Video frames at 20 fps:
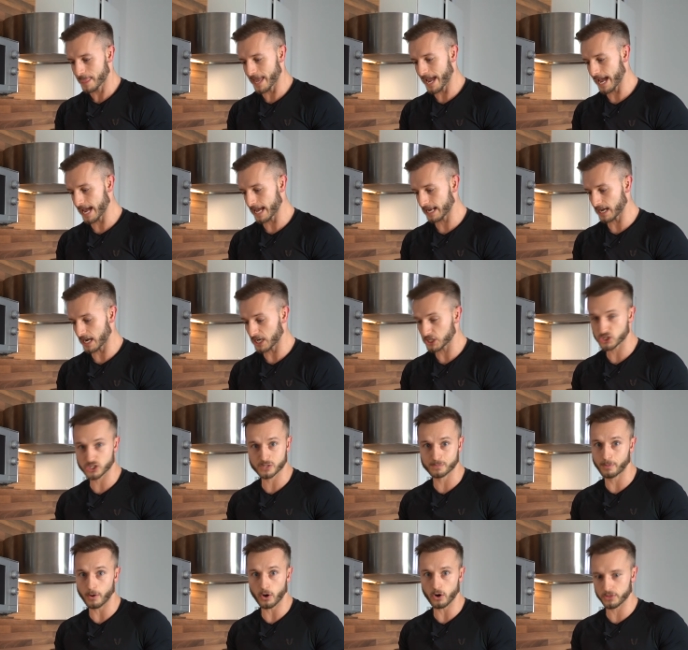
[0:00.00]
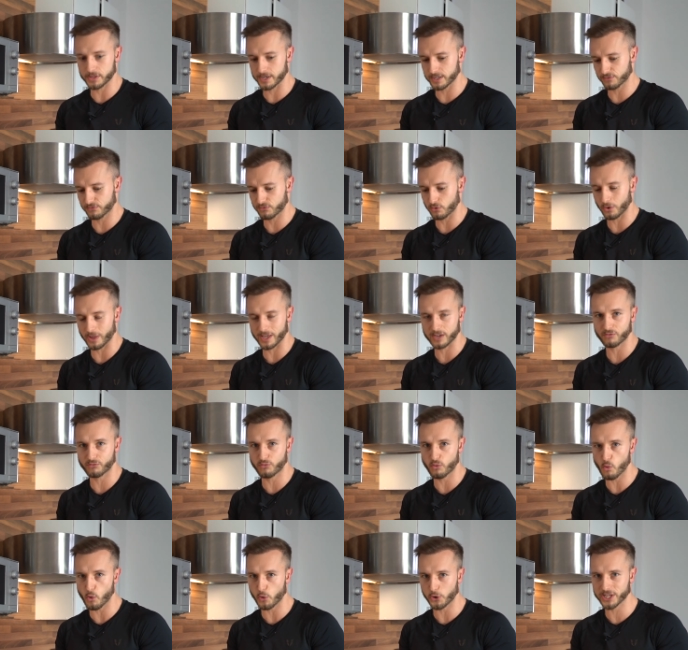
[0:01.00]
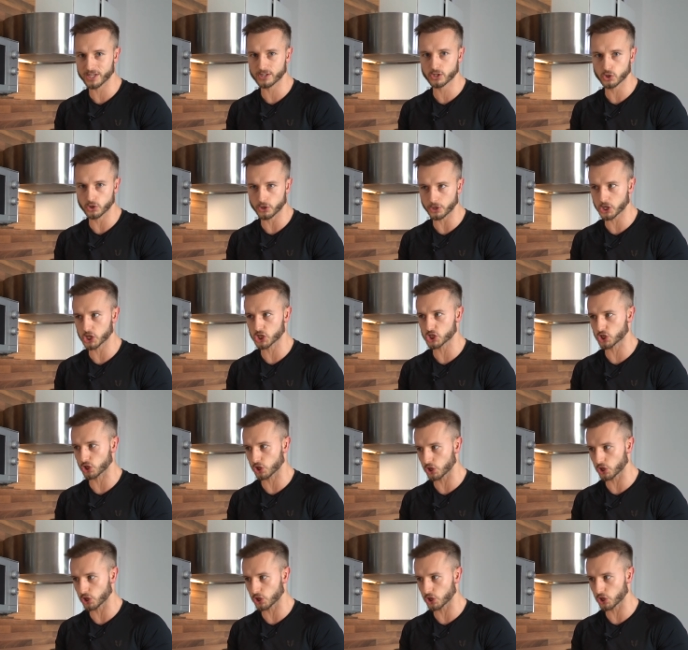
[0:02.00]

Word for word: and I just bought it for like 40 Turkish